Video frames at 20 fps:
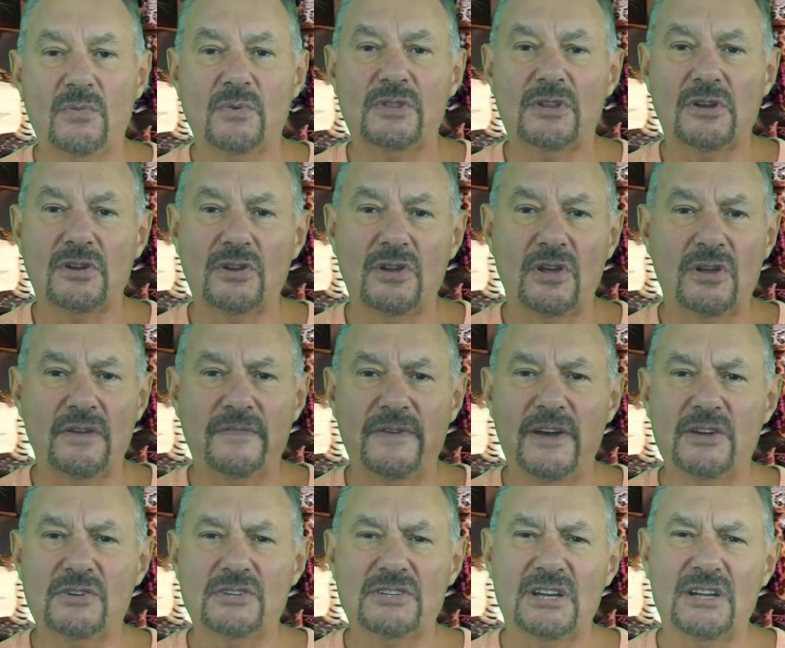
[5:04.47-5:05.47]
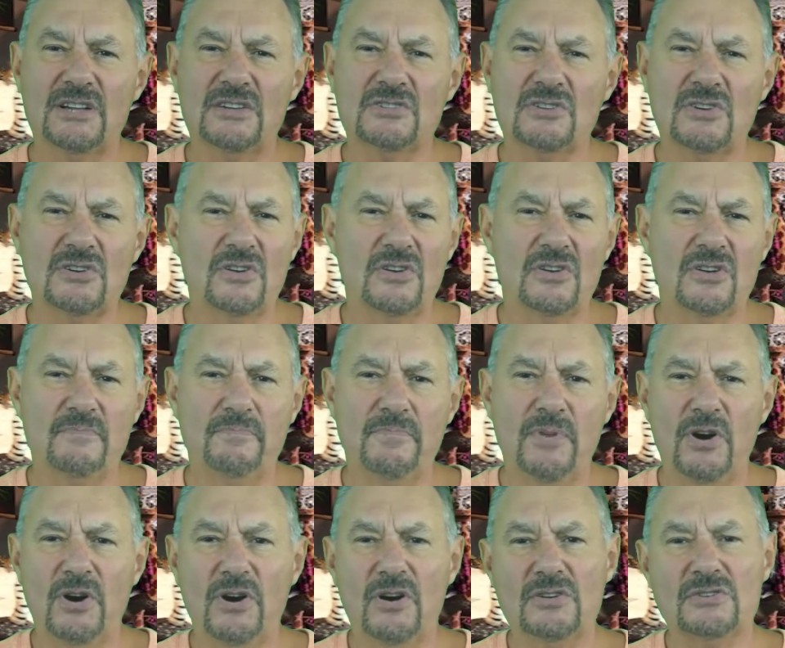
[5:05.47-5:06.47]
with a lot of hotels, a lot of
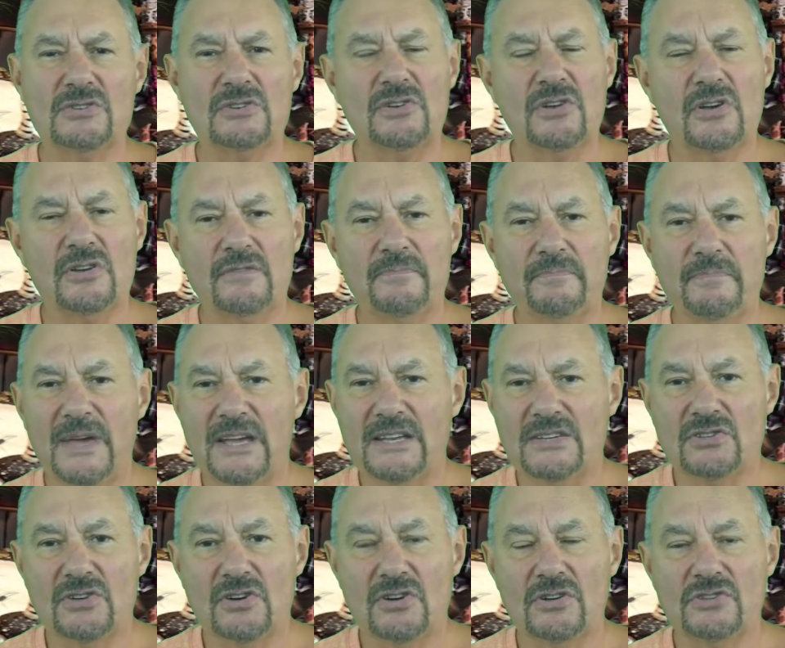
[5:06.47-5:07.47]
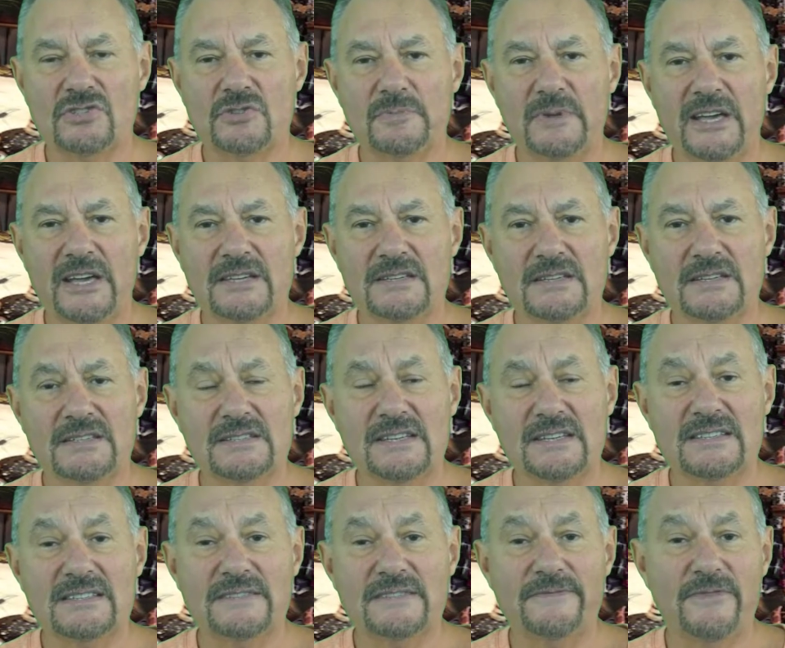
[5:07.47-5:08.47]
bars, a lot of massage
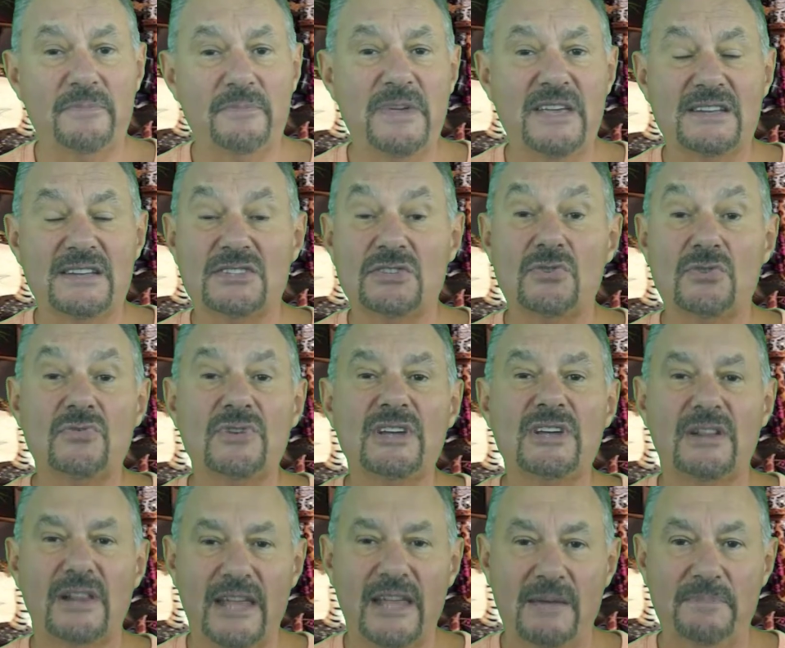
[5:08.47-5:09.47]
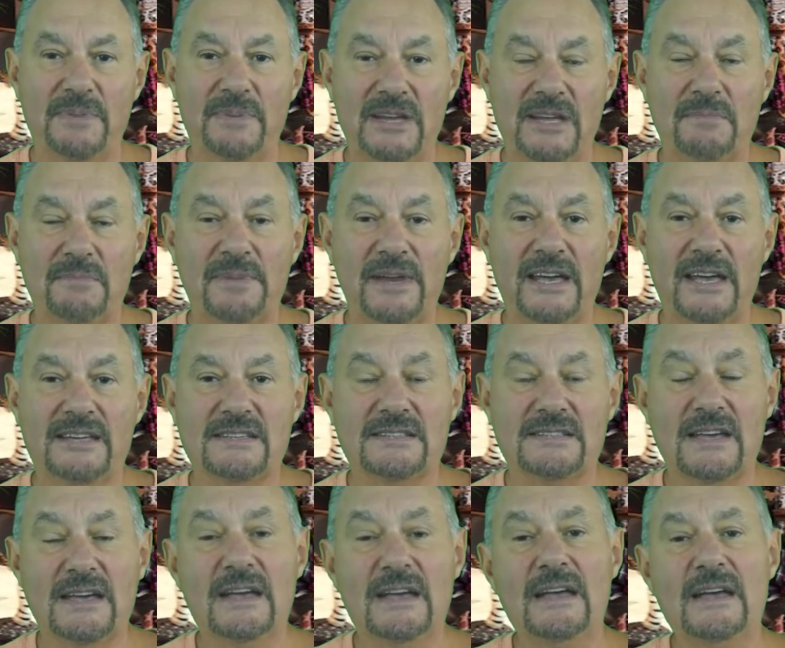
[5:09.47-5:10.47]
places. For me, it's the real happening place.